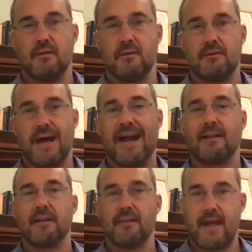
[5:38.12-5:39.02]

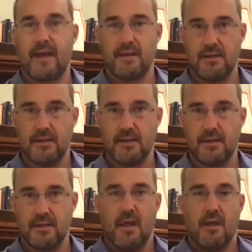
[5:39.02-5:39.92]
dialing that in,
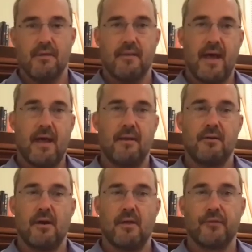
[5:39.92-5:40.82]

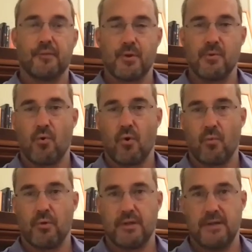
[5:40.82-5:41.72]
that the Supreme
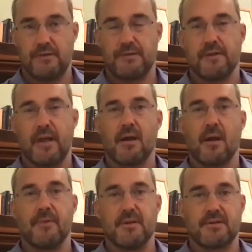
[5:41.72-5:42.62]
Court really needs to take
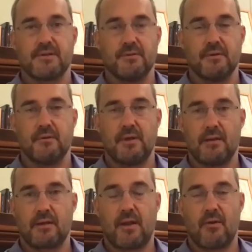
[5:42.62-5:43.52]
up the issue and
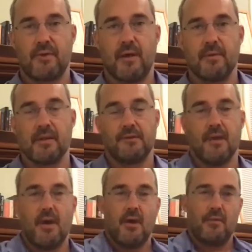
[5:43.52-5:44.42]
clarify, because
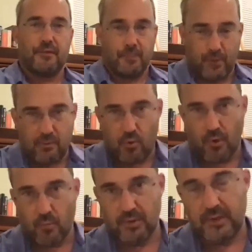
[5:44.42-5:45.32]
the Supreme
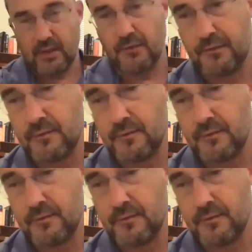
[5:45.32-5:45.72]
Court really has